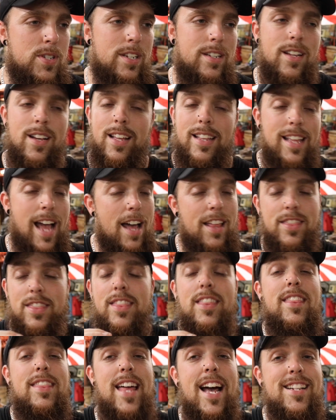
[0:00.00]

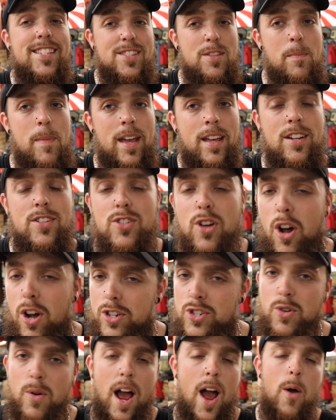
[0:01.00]
That's the man to talk
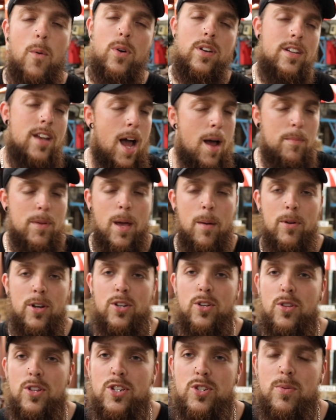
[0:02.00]
to. I would not be able to
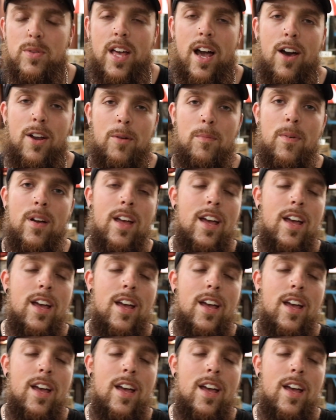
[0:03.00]
do this without him.